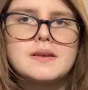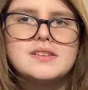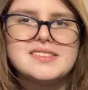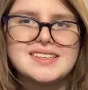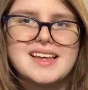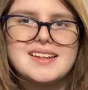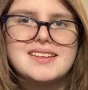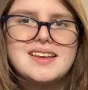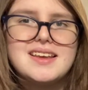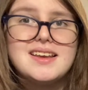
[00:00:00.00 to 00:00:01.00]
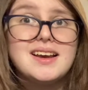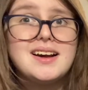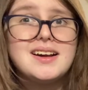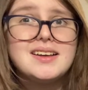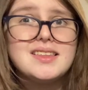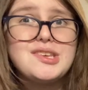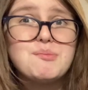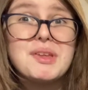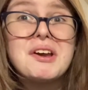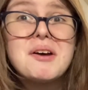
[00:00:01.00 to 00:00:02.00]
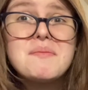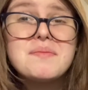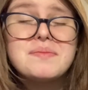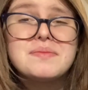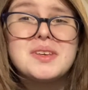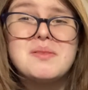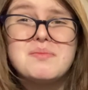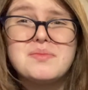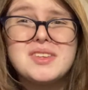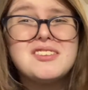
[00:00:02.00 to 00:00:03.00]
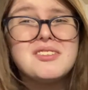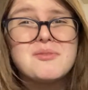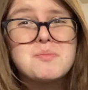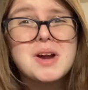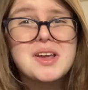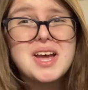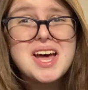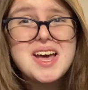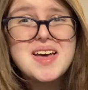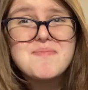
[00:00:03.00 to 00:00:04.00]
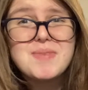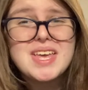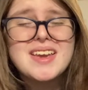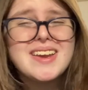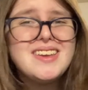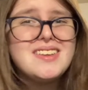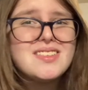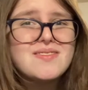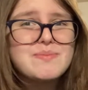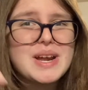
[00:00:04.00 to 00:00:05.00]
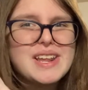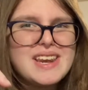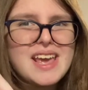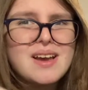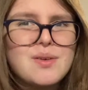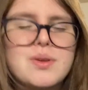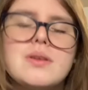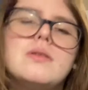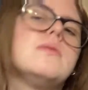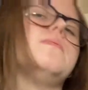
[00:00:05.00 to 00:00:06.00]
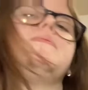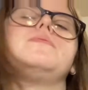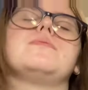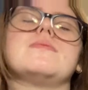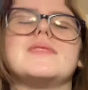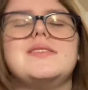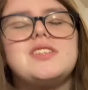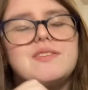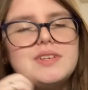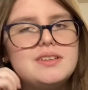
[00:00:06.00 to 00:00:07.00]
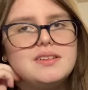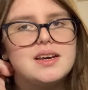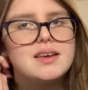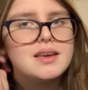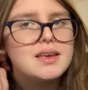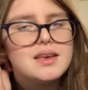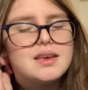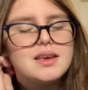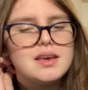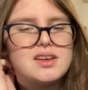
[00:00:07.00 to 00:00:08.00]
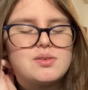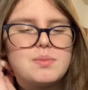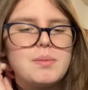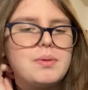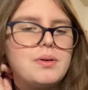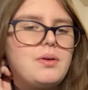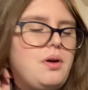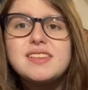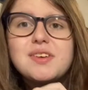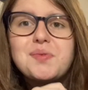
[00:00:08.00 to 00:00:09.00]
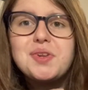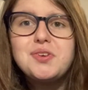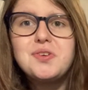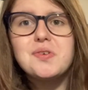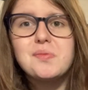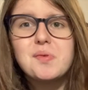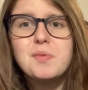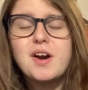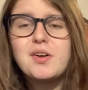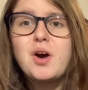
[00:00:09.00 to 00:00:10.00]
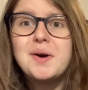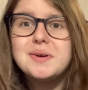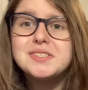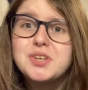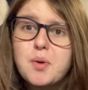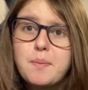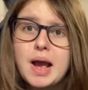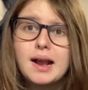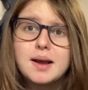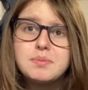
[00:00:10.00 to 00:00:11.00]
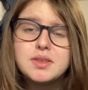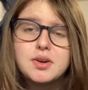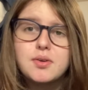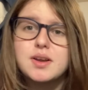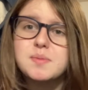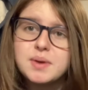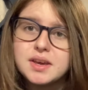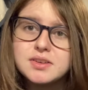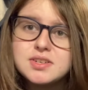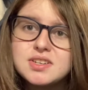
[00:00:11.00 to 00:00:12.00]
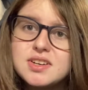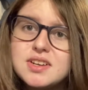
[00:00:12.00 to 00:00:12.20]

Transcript: just like that. You can bend up. You need the vibrato up, and you need the vibrato down. Whichever you like. And remember, when you do your vibrato, always go back up to the correct pitch.